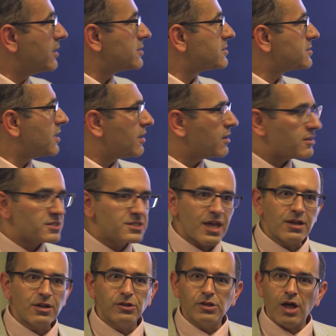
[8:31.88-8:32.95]
it's a
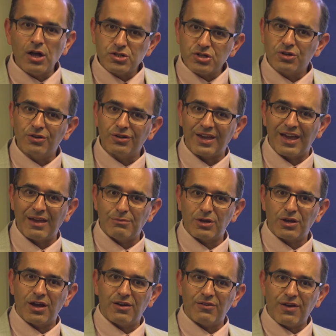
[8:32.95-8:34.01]
psychological game.
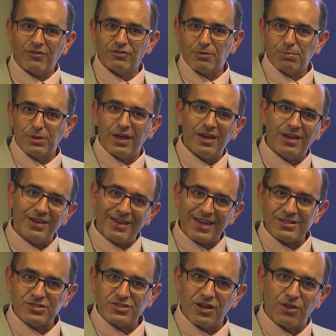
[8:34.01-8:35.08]
You kind of have to play
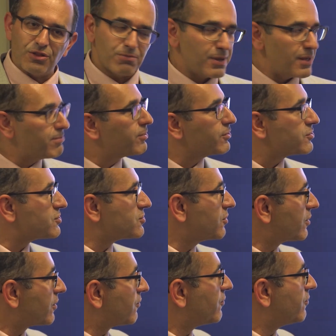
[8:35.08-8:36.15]
against other people's
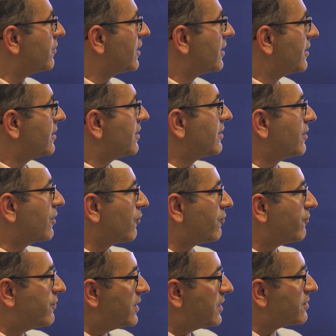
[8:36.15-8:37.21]
sort of, you know,
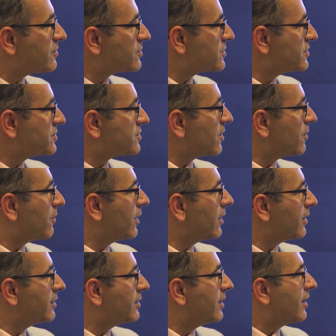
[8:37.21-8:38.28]
fears and so
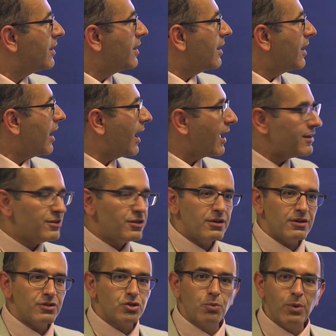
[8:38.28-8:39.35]
on.
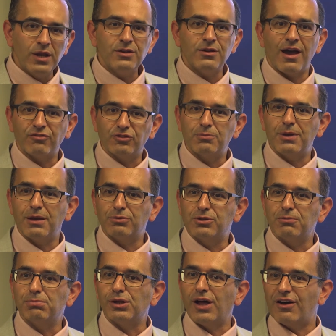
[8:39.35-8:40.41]
And to win, you have to be able
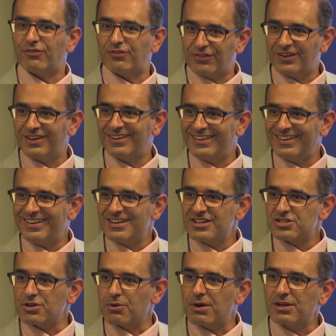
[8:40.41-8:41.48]
to bluff.
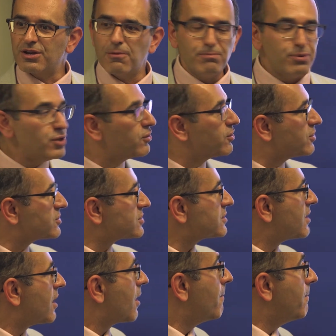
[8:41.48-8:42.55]
So when
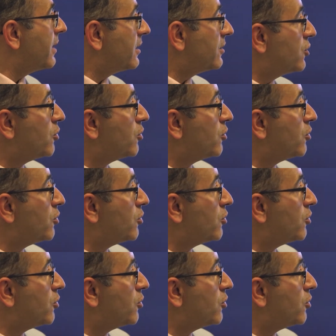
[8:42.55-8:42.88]
computers beat